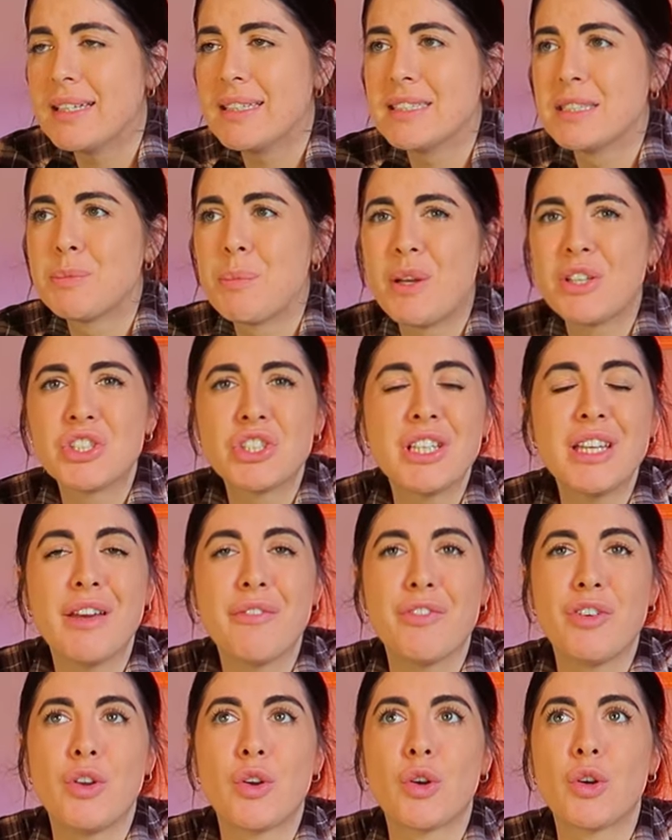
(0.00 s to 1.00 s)
especially
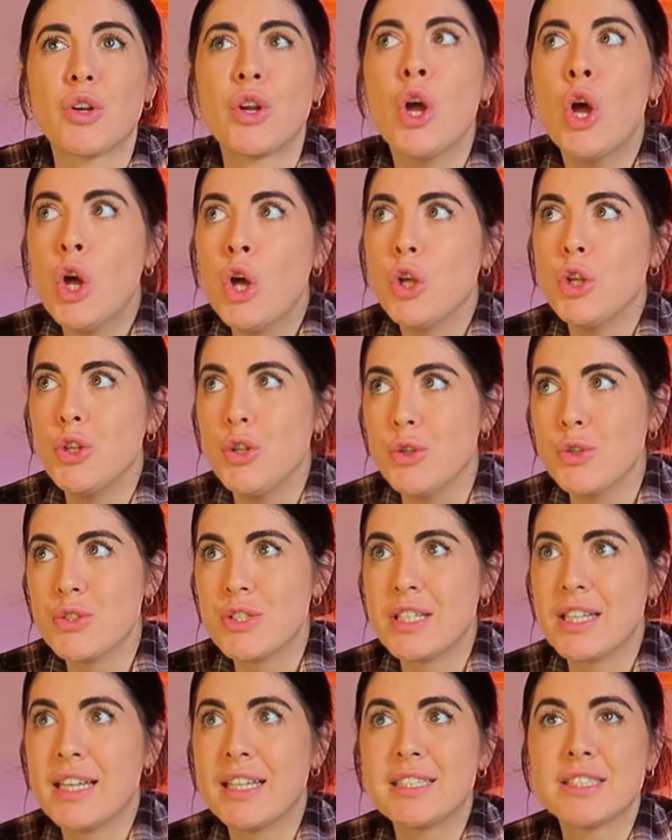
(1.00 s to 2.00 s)
if you're
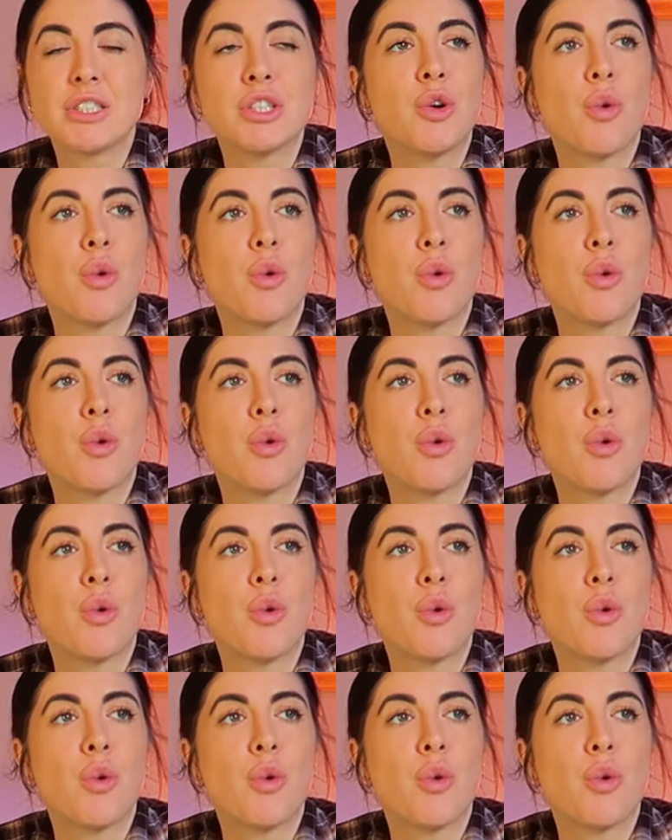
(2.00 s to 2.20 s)
using it